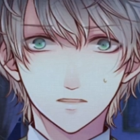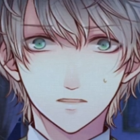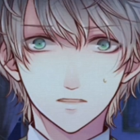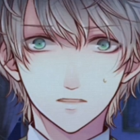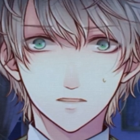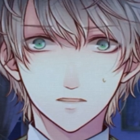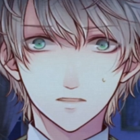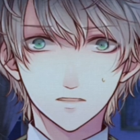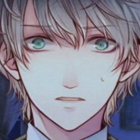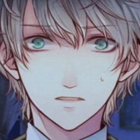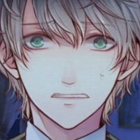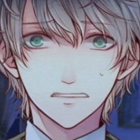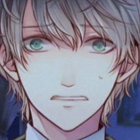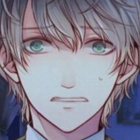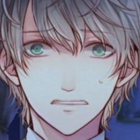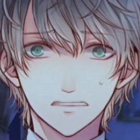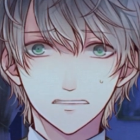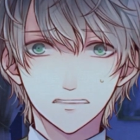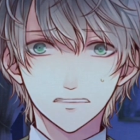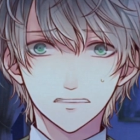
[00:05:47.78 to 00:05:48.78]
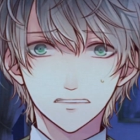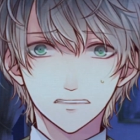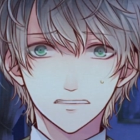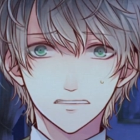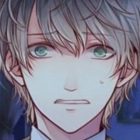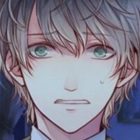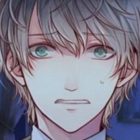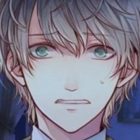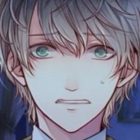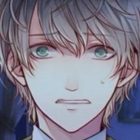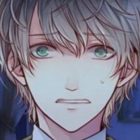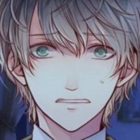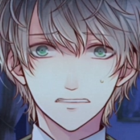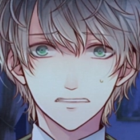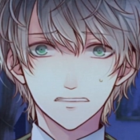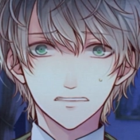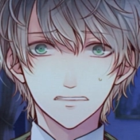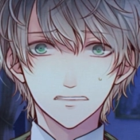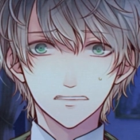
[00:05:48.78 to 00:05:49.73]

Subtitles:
Nobody speaks.